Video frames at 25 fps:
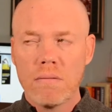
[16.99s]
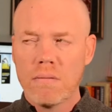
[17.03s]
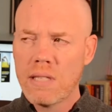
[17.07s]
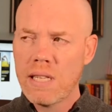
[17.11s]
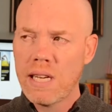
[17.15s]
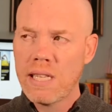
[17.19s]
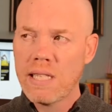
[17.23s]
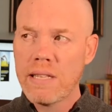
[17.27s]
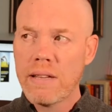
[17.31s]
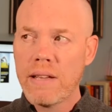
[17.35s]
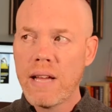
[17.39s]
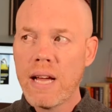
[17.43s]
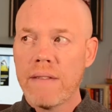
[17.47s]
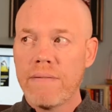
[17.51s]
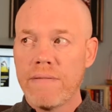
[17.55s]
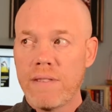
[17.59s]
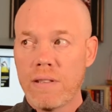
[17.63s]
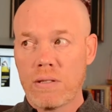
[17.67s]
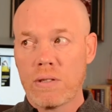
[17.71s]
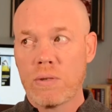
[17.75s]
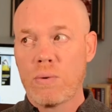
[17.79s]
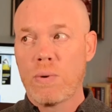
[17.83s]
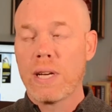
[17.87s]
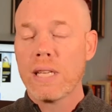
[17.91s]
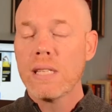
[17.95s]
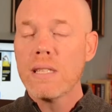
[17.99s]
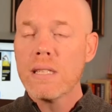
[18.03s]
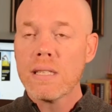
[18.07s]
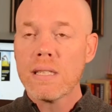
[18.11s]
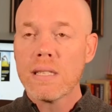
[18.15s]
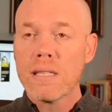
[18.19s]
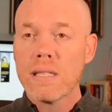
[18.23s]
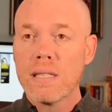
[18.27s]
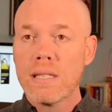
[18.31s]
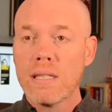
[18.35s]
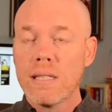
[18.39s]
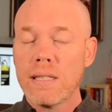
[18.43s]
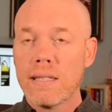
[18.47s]
Did I say I feel
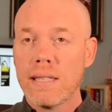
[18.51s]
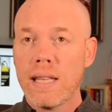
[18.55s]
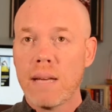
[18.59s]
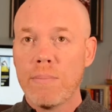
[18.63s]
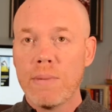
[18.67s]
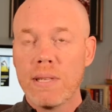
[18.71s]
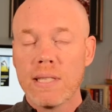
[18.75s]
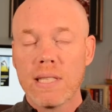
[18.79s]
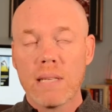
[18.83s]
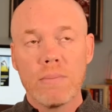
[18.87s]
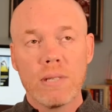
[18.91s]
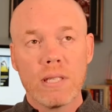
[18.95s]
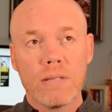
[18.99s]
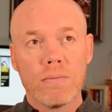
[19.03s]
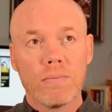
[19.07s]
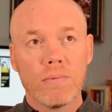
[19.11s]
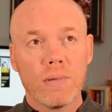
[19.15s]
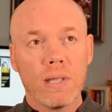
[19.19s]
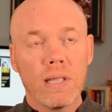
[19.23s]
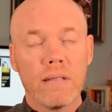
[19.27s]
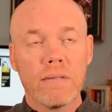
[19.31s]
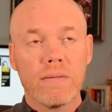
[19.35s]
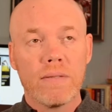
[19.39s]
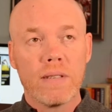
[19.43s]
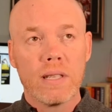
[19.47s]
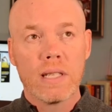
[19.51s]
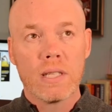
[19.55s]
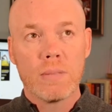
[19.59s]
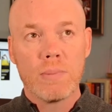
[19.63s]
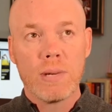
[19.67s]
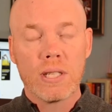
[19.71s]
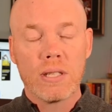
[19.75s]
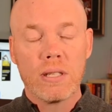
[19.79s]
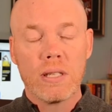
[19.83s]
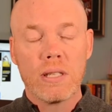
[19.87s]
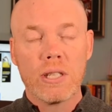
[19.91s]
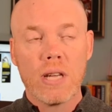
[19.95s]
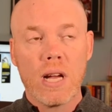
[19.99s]
twice? That means I must really feel
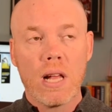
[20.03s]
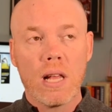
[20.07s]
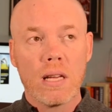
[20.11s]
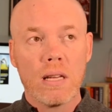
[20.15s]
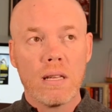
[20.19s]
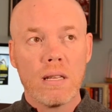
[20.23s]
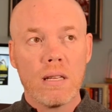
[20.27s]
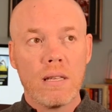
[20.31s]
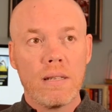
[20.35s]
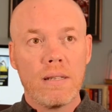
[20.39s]
especially jolly.